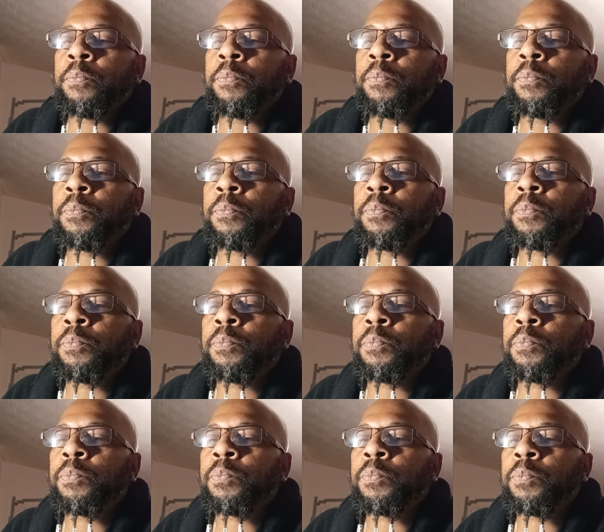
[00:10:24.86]

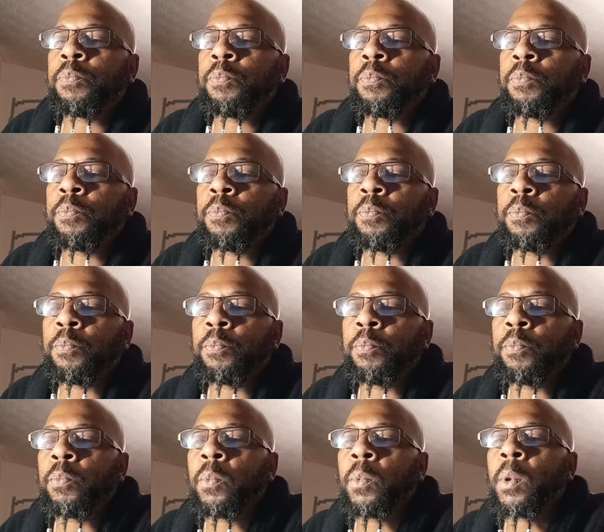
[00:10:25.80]

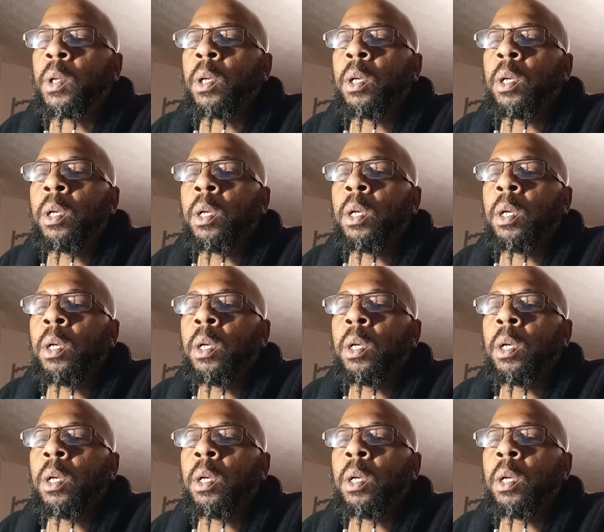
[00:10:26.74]
(silence)